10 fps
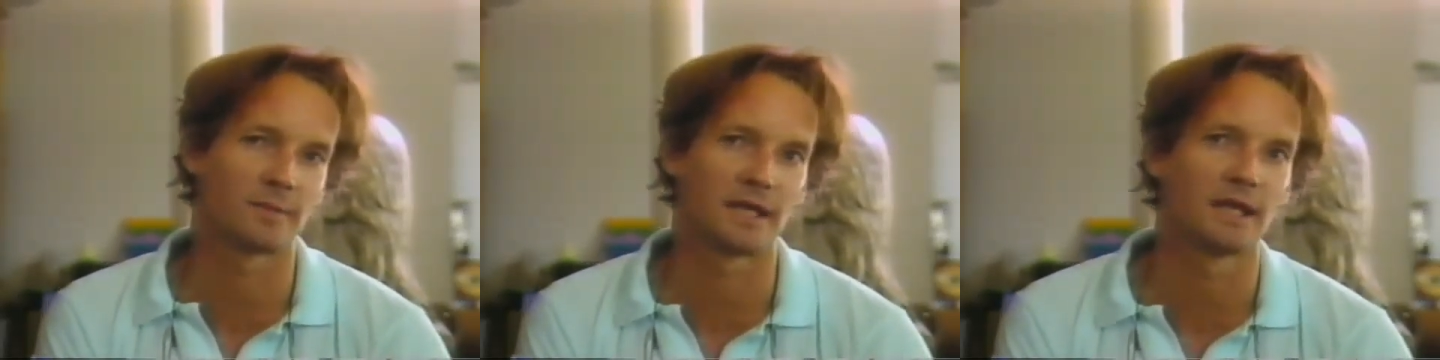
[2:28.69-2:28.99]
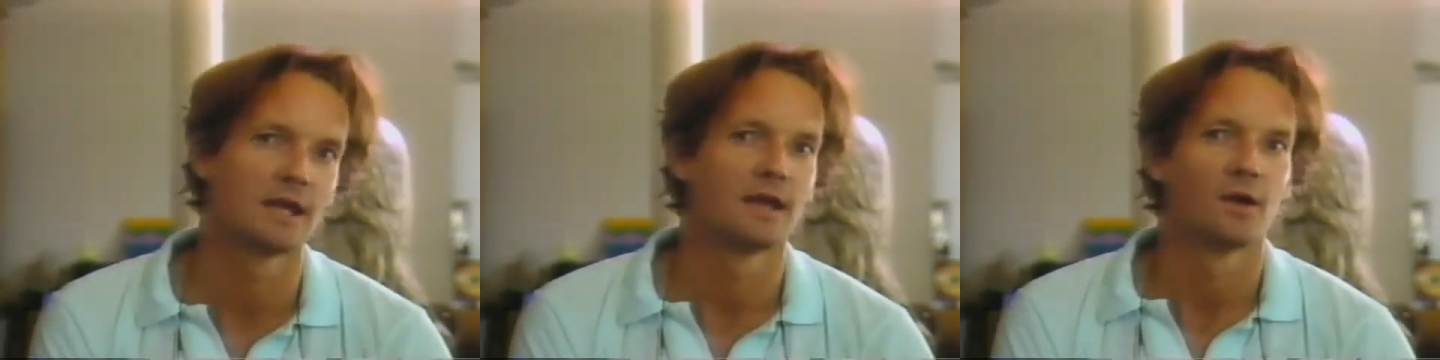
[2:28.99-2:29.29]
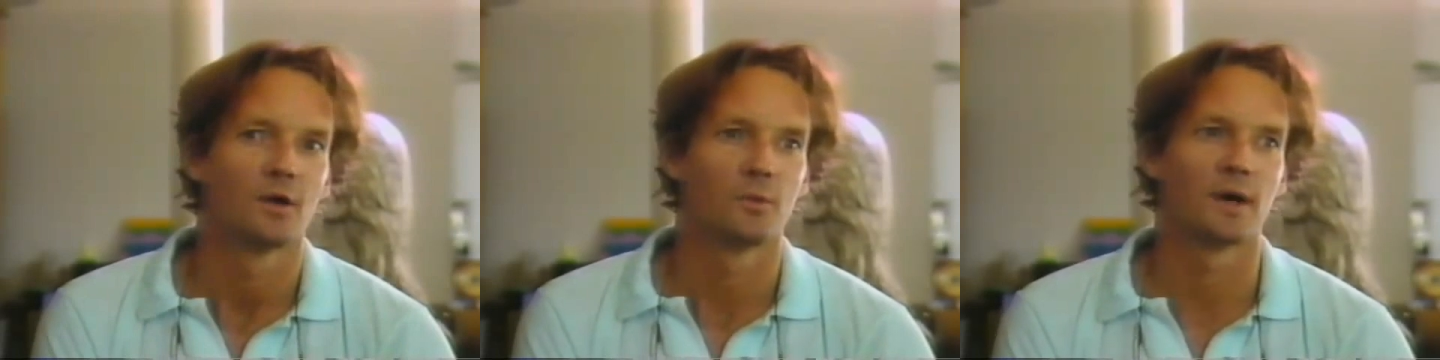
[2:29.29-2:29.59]
I mean,
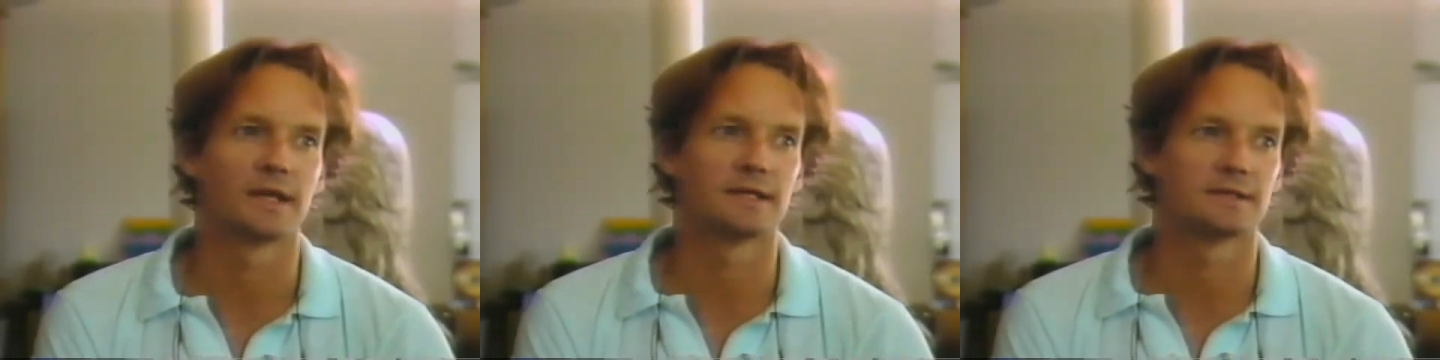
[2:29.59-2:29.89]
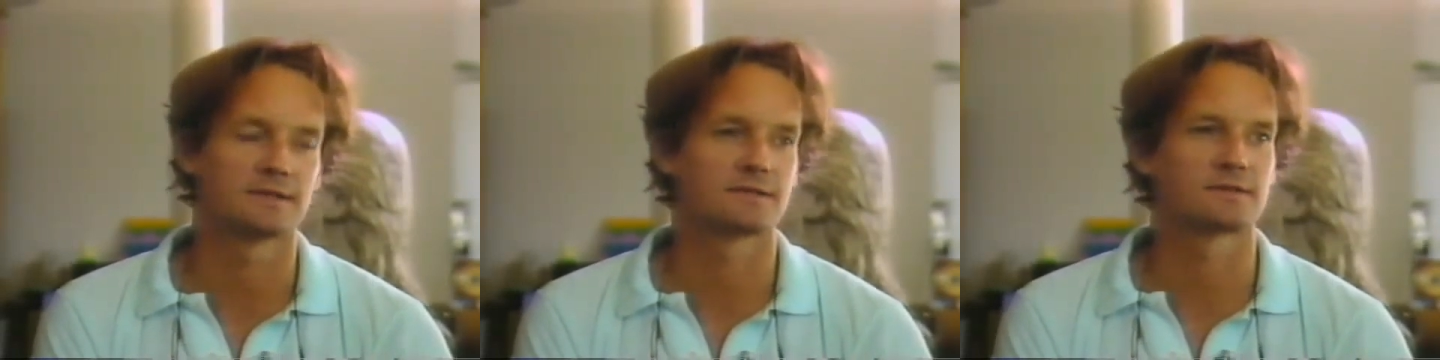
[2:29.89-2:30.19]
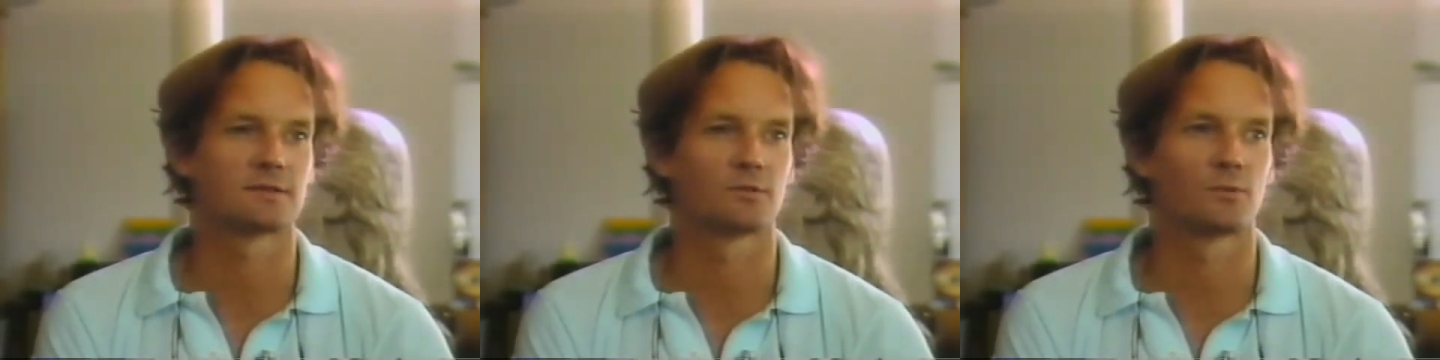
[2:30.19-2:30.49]
what
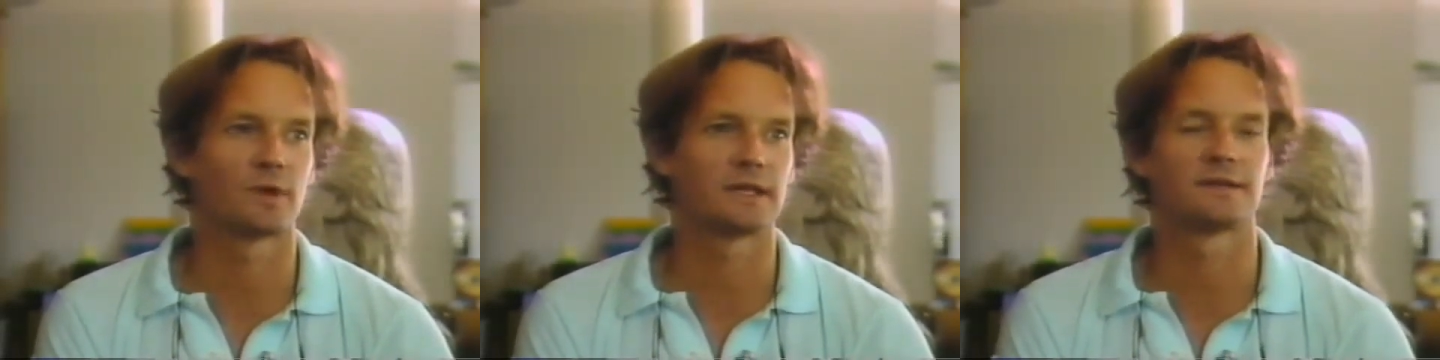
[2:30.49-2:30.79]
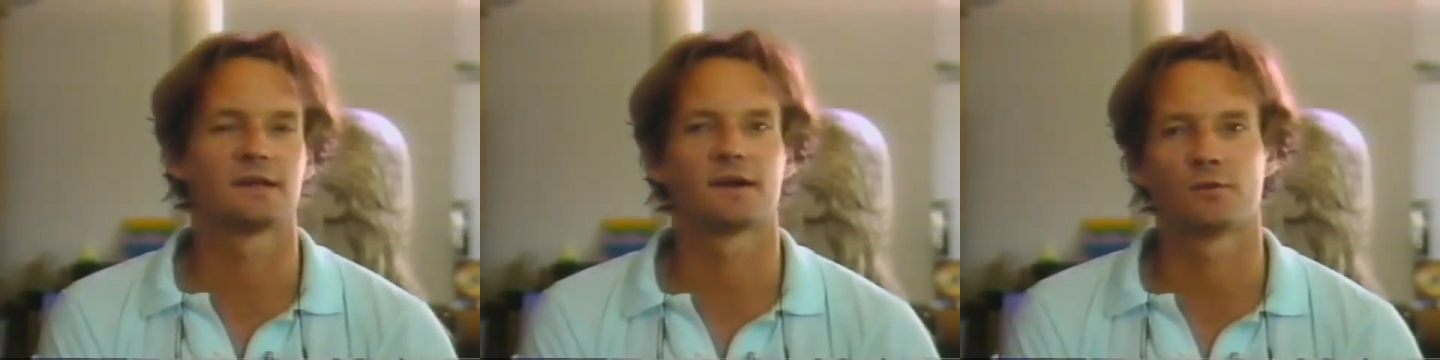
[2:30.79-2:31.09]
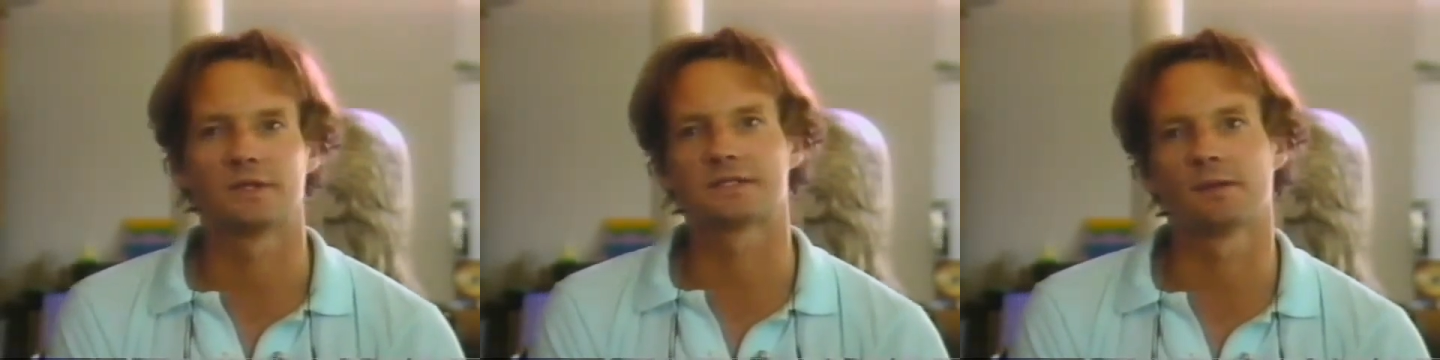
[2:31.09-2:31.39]
is, what do you think
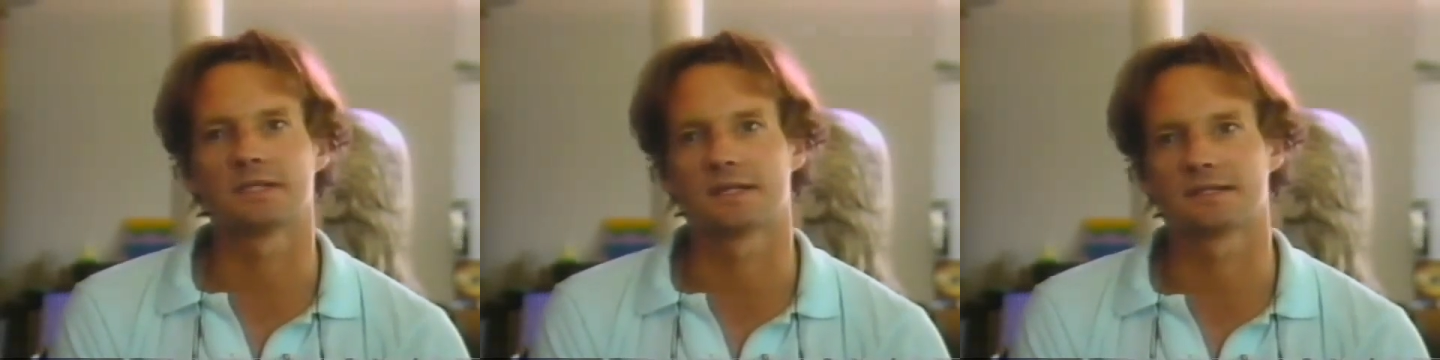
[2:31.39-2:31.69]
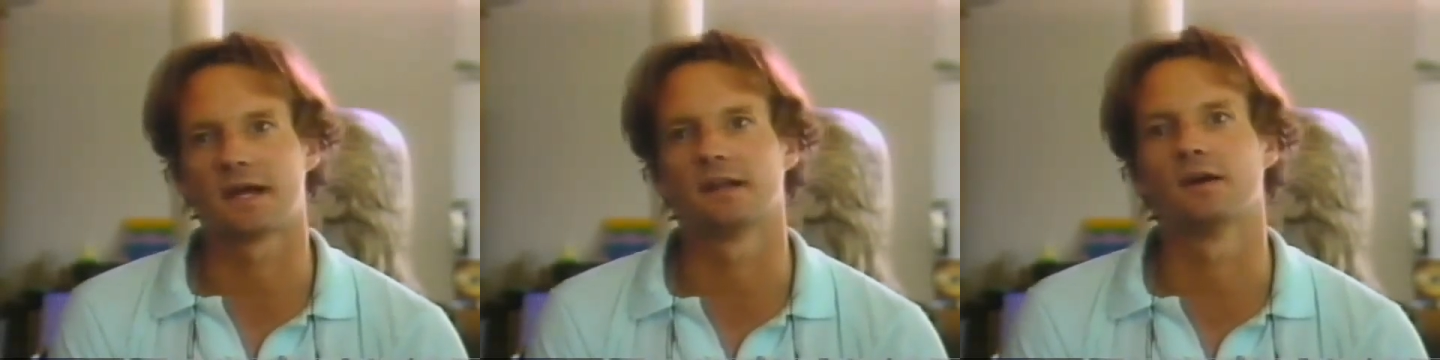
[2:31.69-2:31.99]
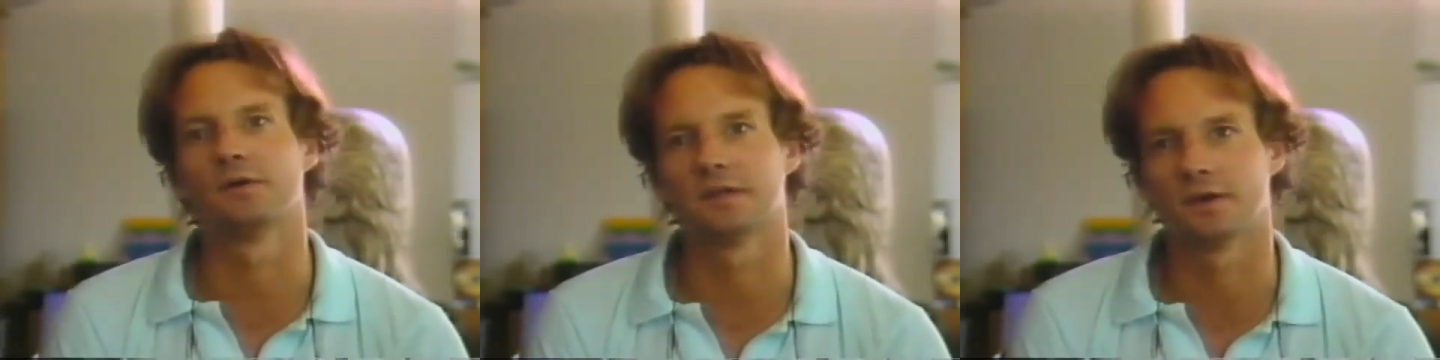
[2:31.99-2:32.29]
of when somebody says
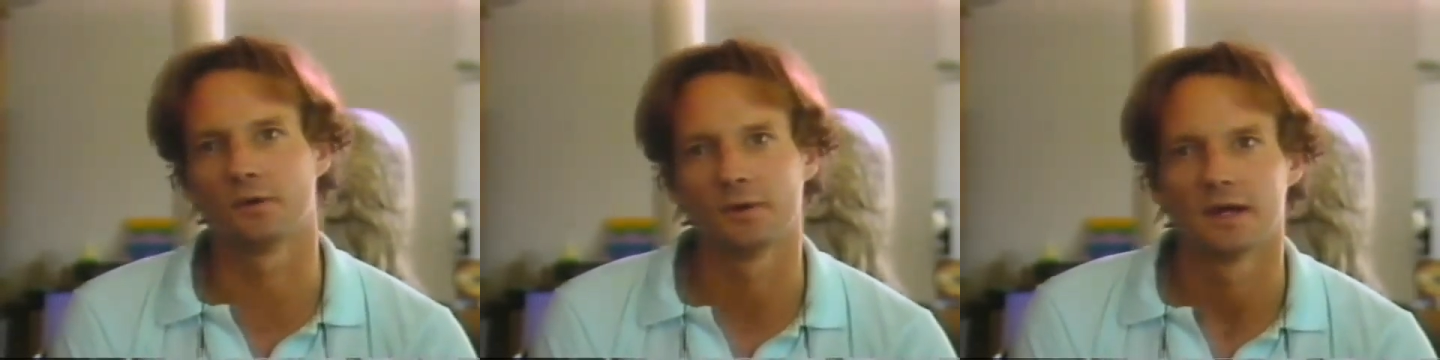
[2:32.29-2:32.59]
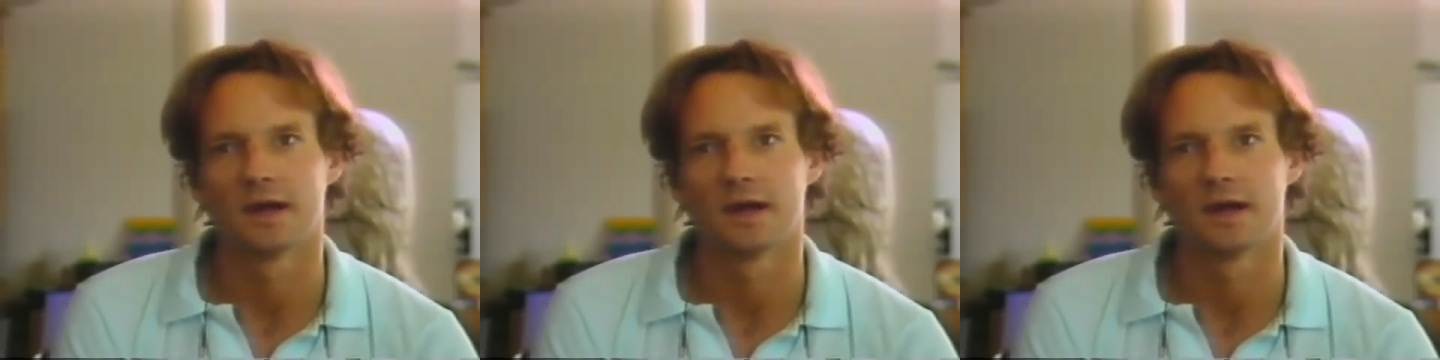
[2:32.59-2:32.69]
hello to you?